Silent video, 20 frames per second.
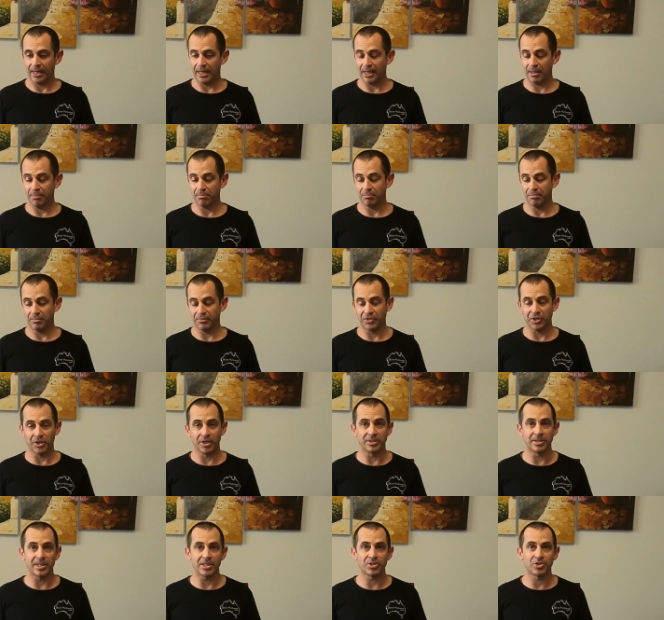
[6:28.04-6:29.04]
Um, if you've
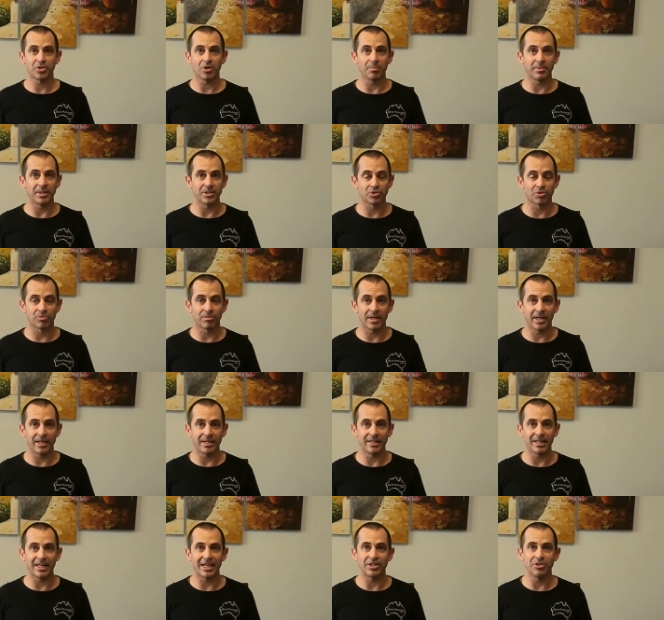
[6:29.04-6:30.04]
got a desktop, that's
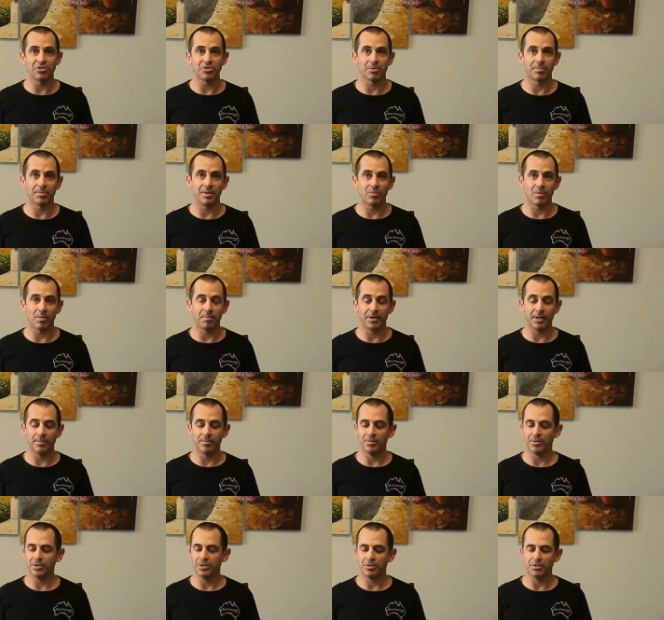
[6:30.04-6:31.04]
great. That used to be what
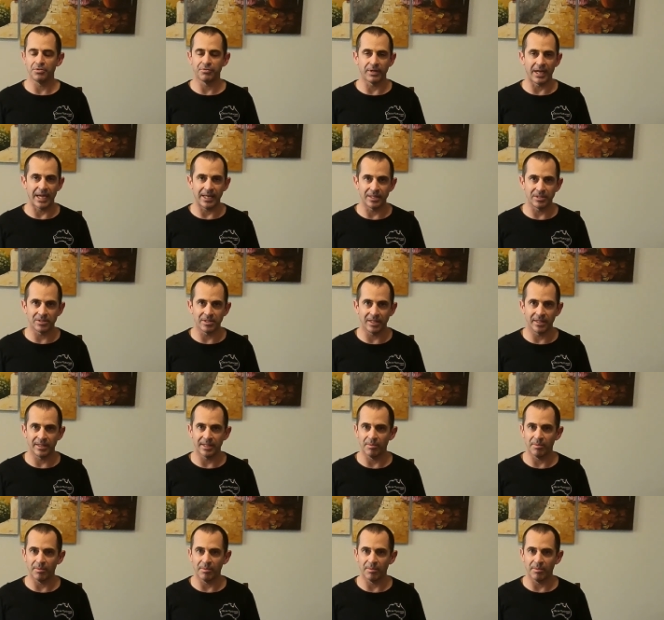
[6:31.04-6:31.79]
people would use for editing.